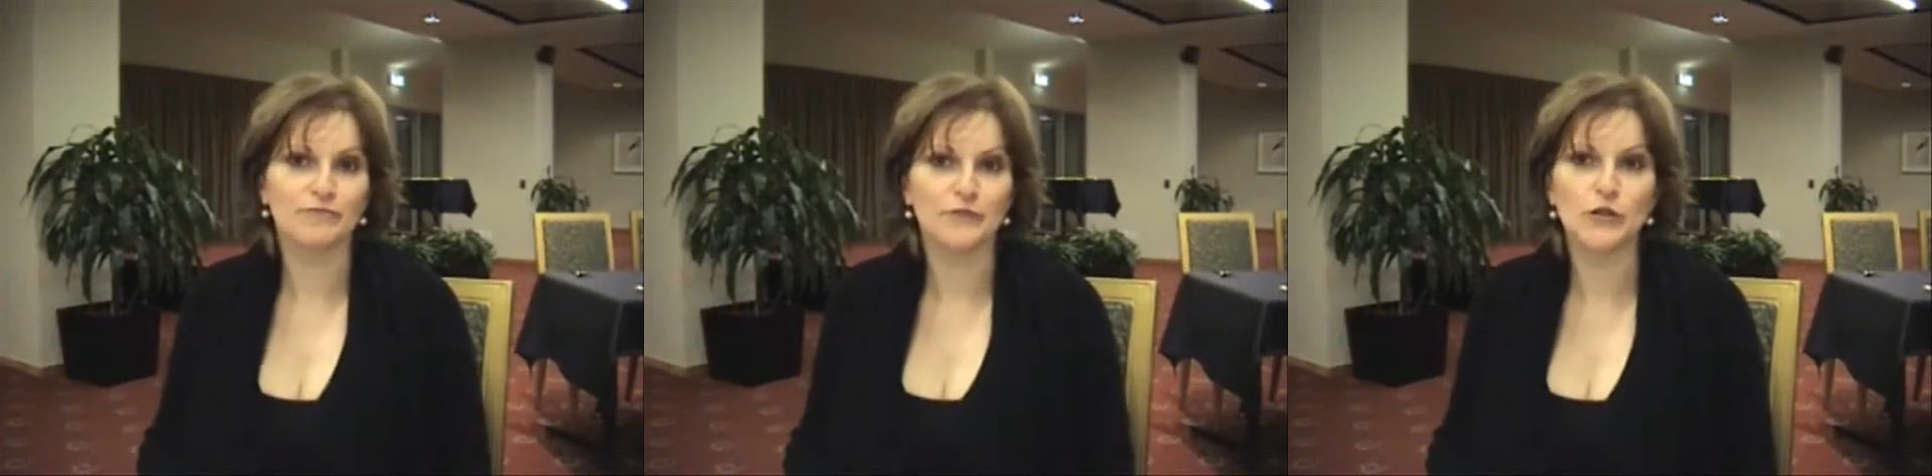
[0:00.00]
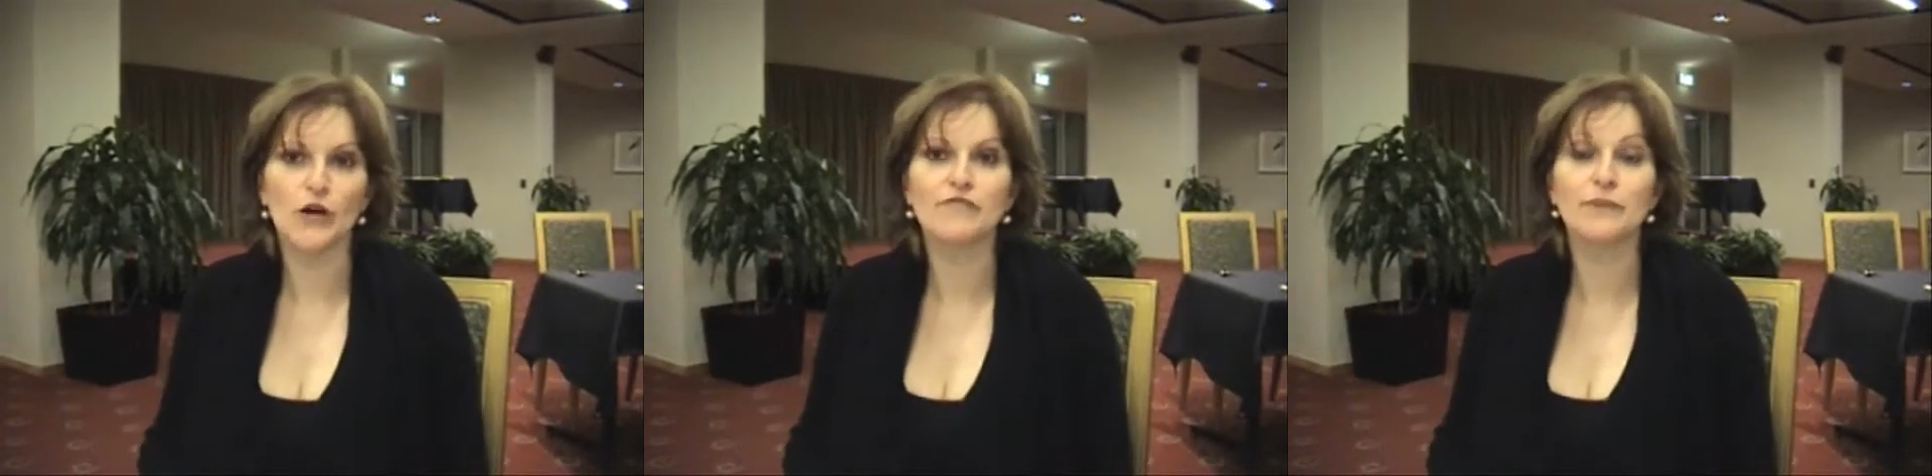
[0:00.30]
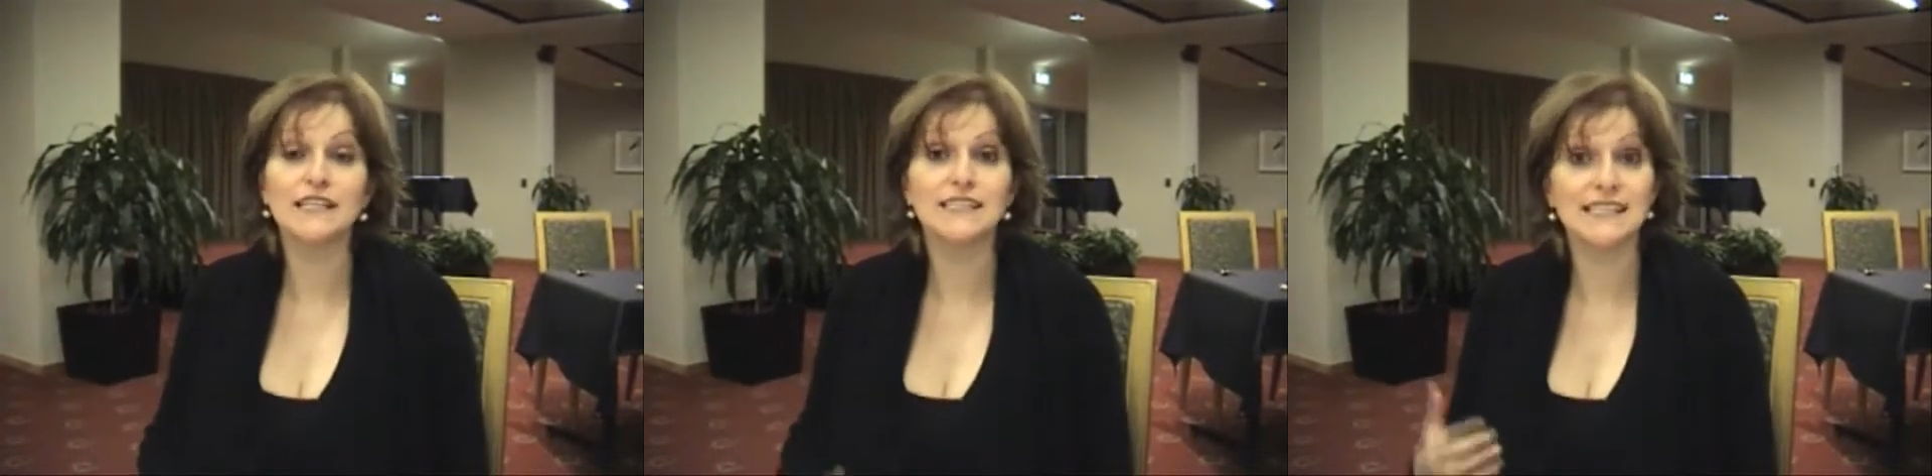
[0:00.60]
You know, I've
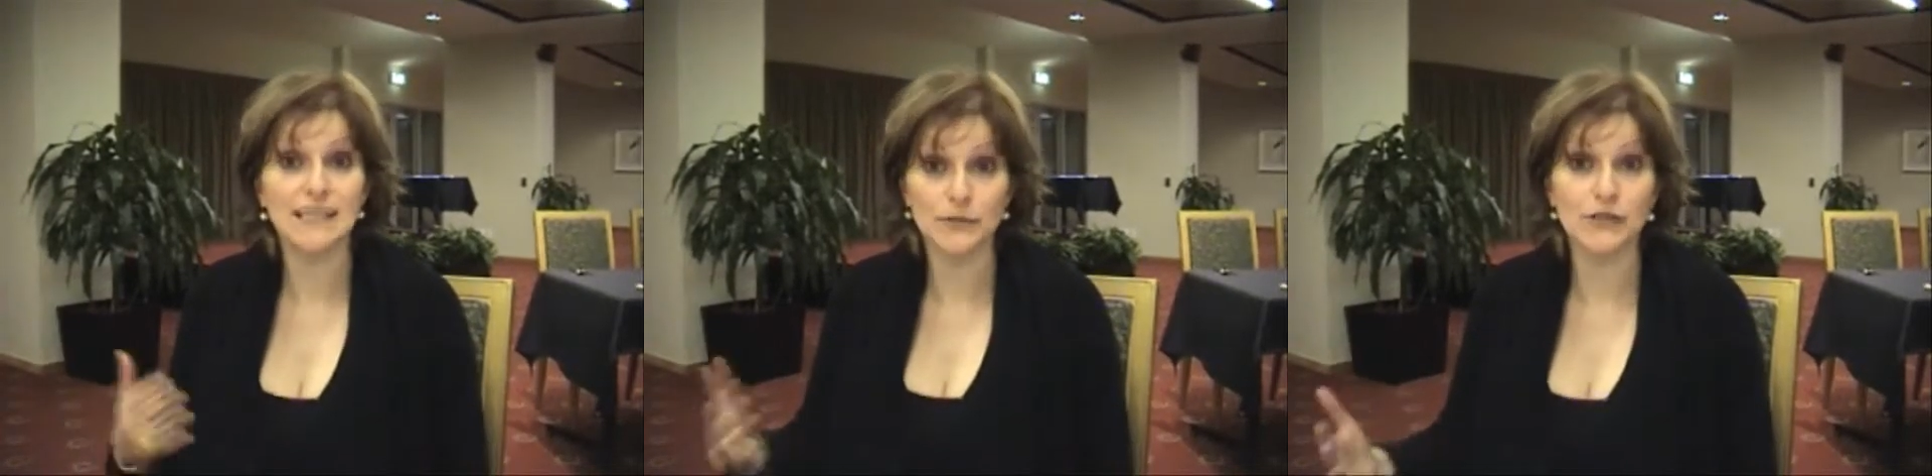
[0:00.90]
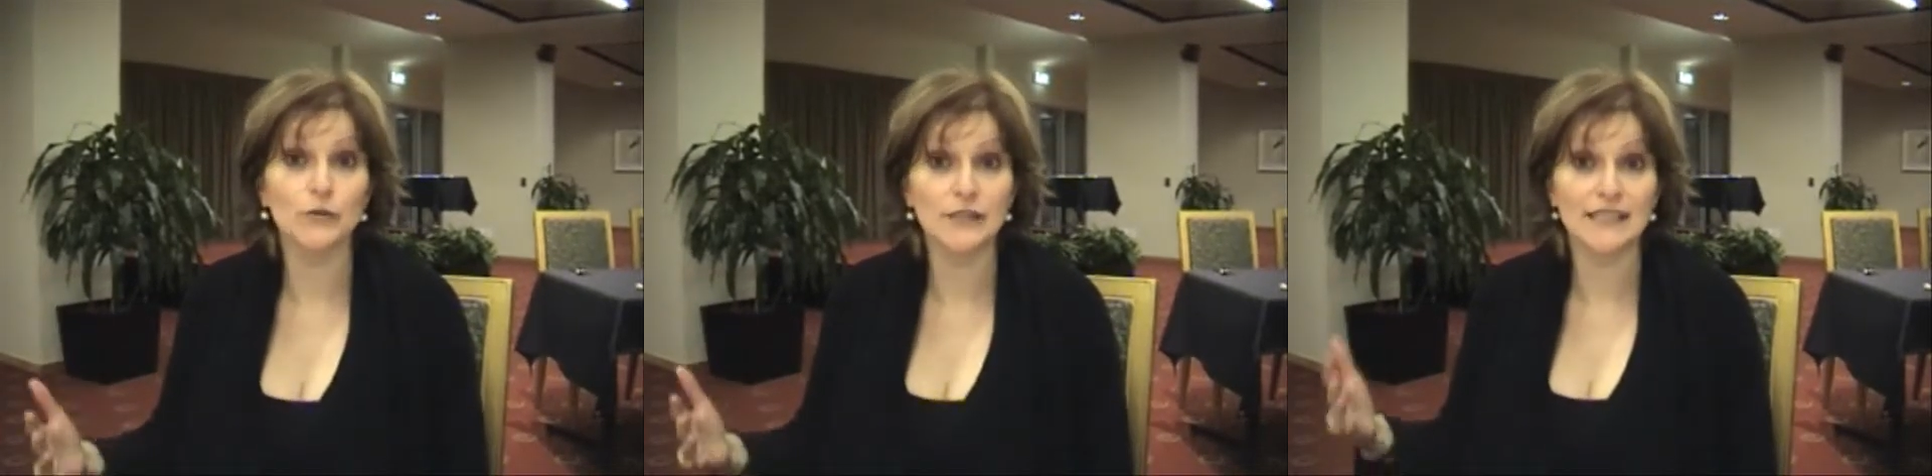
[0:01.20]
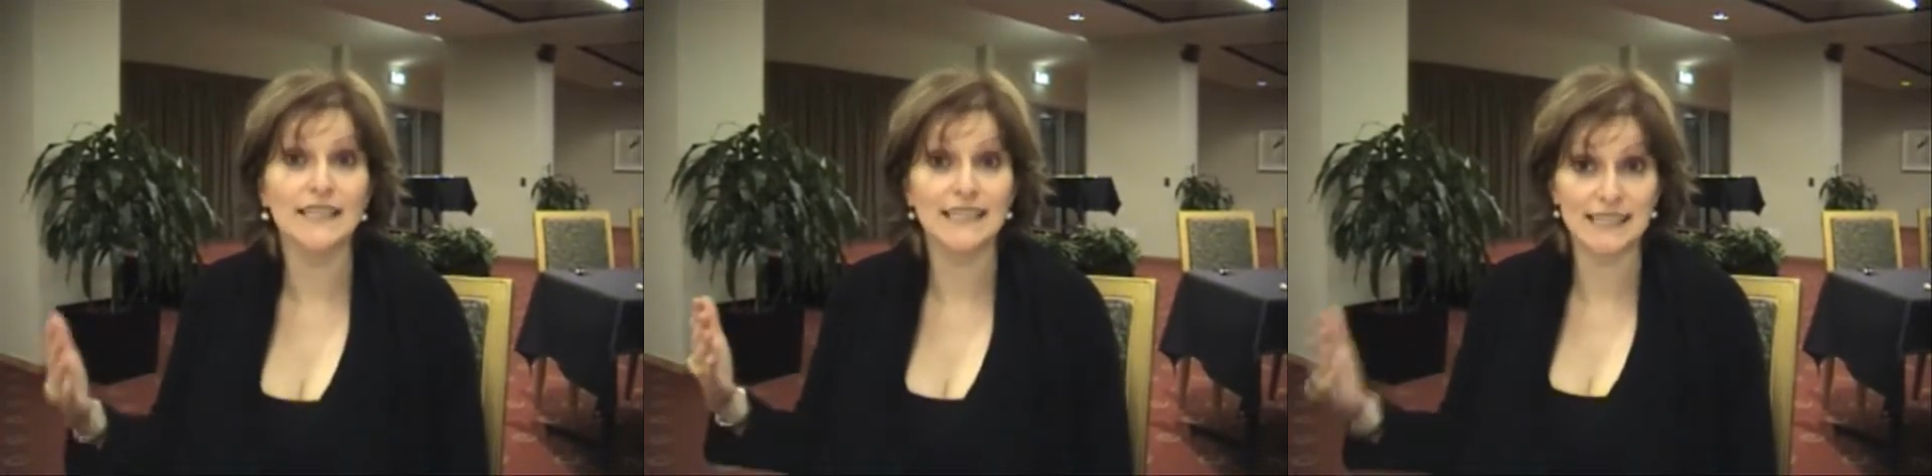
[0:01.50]
been to subsequent
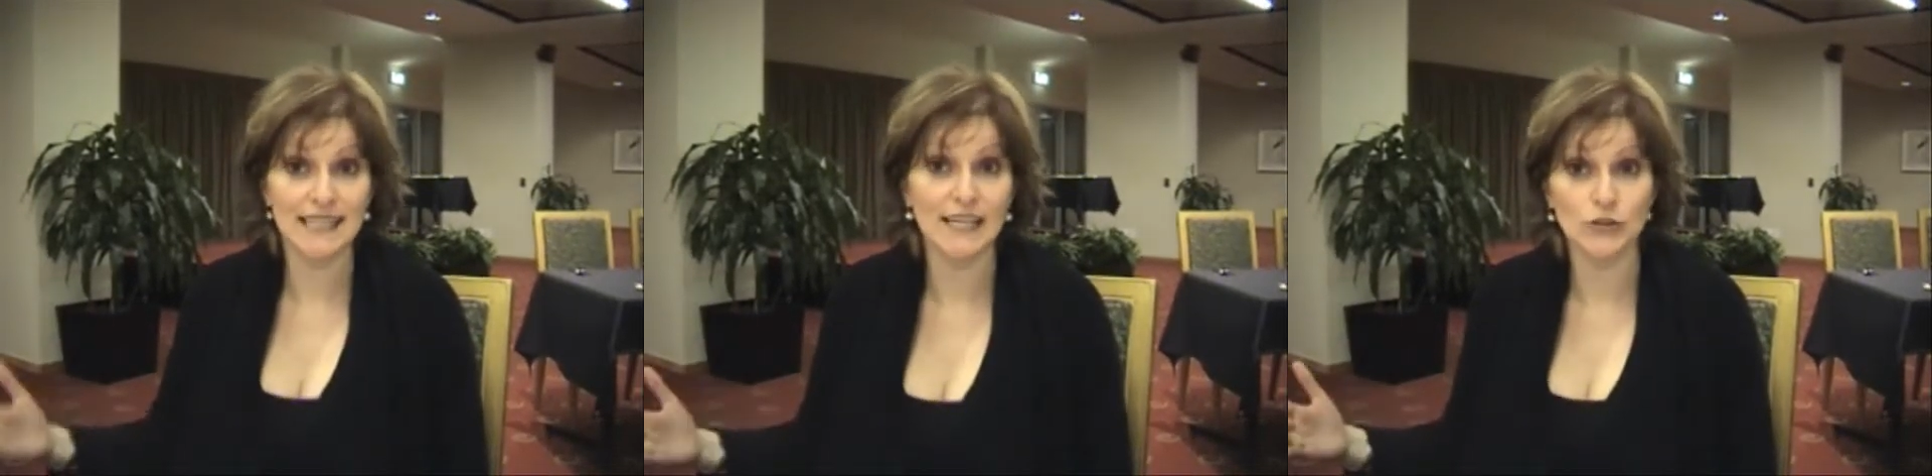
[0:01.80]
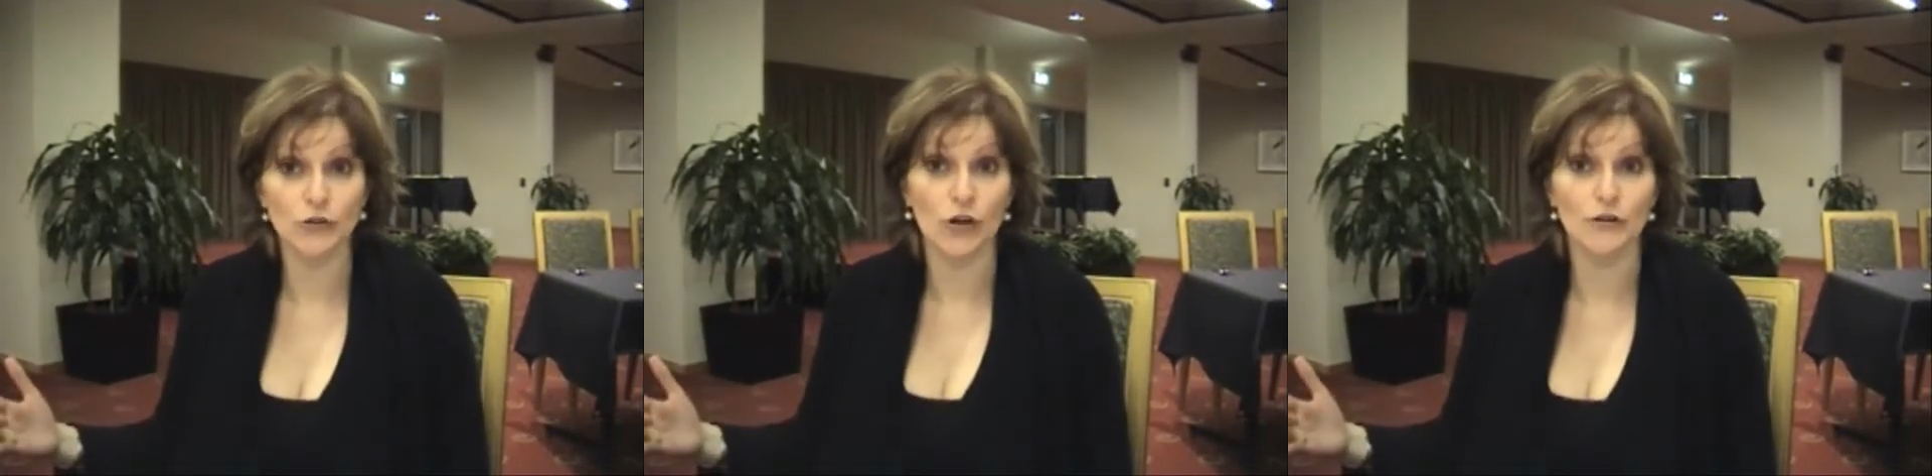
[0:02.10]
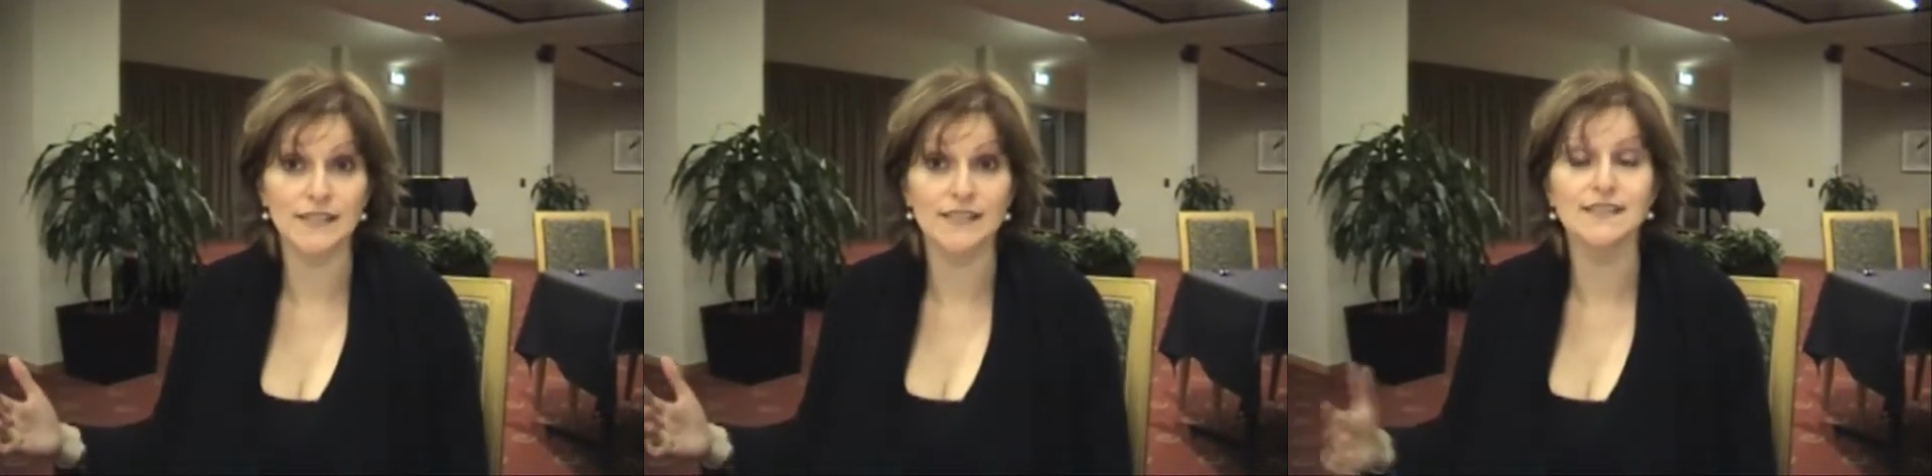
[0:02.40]
international
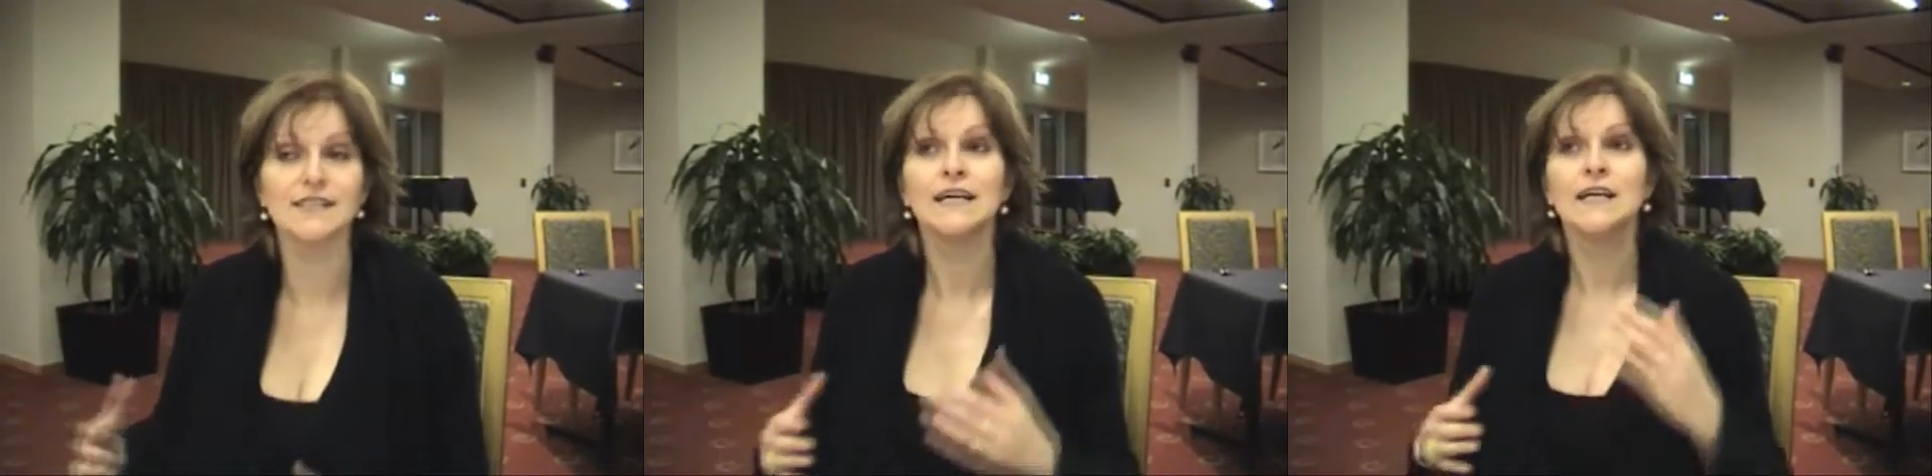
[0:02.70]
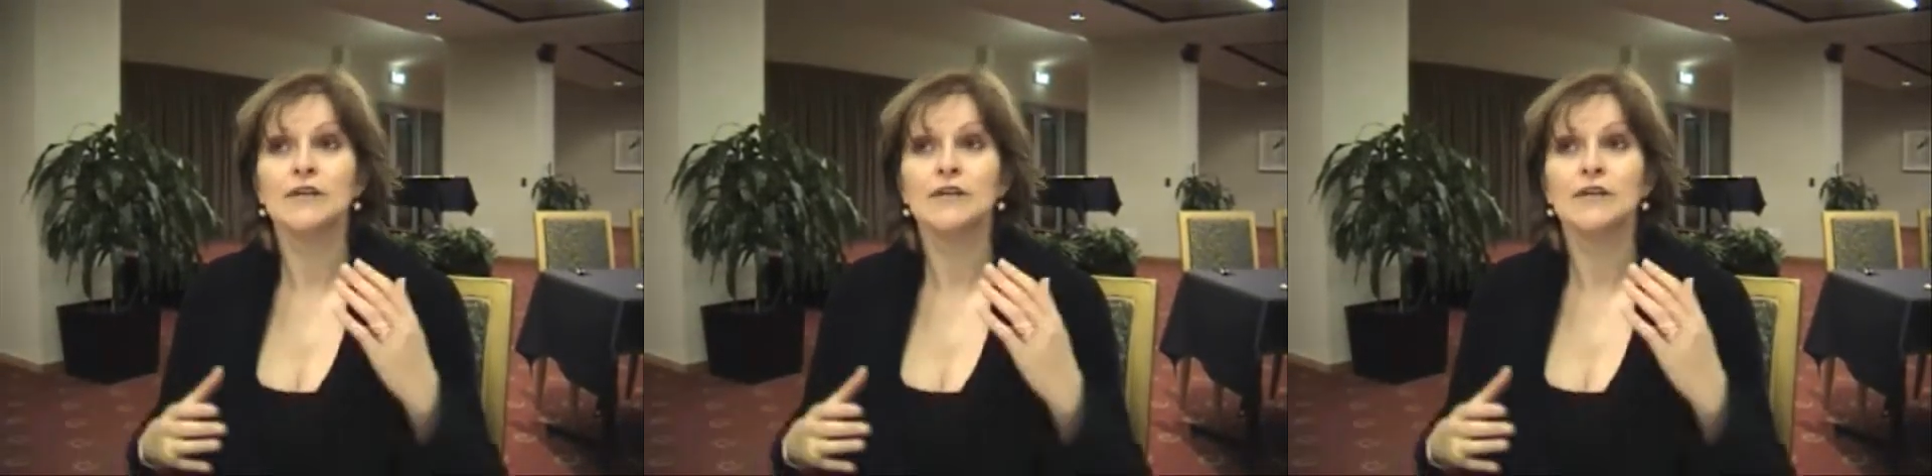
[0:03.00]
congresses.